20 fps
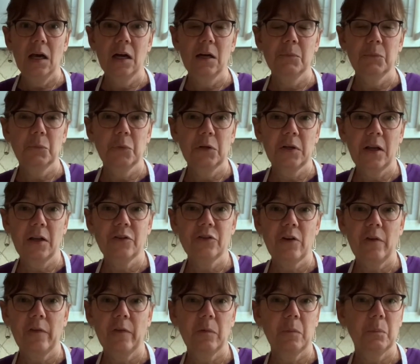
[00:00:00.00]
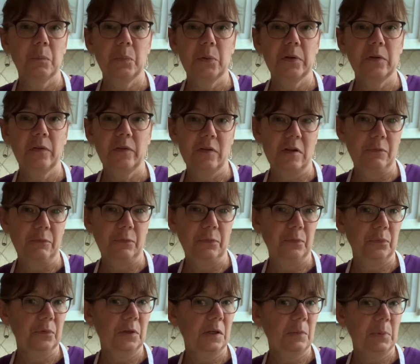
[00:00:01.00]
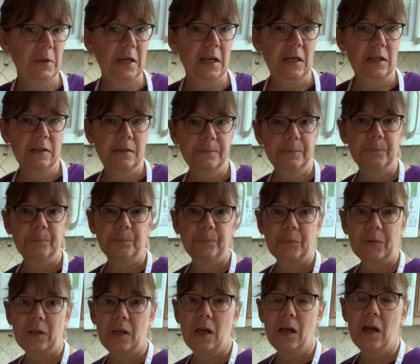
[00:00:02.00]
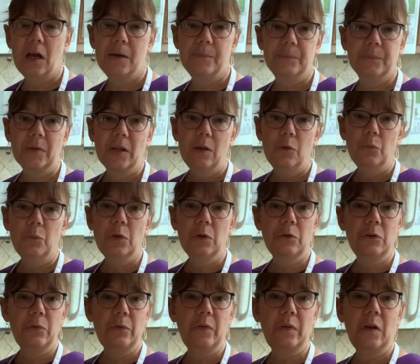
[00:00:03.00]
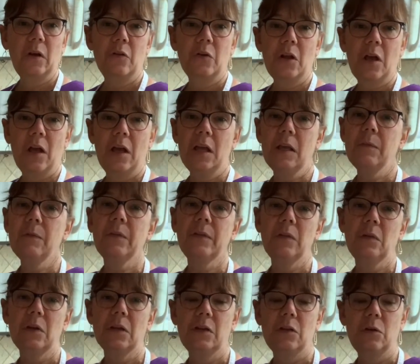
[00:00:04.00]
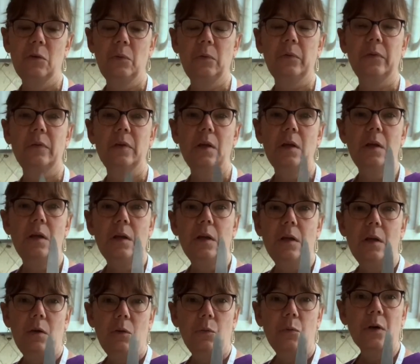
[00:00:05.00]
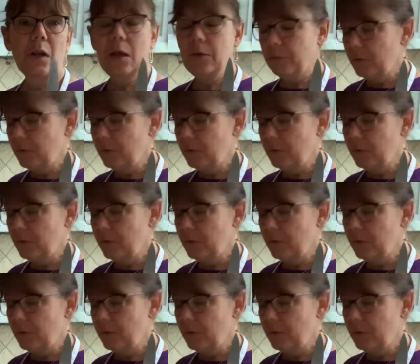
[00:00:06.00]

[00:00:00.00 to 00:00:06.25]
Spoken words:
We're not just putting stuff in a pan. We are using our knives. You can use whatever